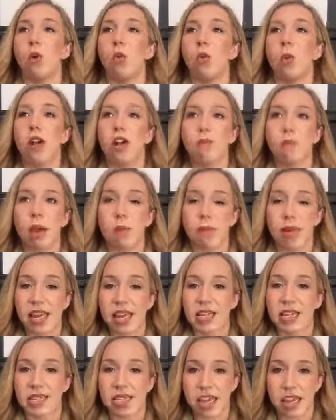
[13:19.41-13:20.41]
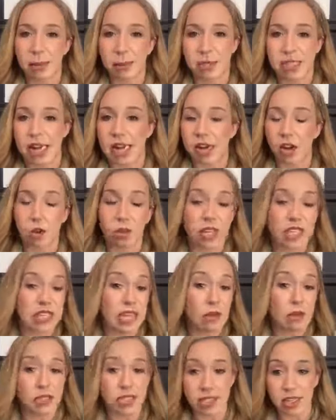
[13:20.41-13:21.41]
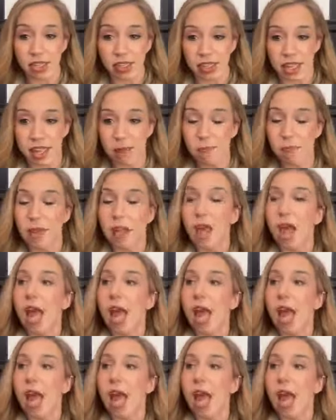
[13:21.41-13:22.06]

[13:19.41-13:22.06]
one of my biggest tips, and I know this sounds silly,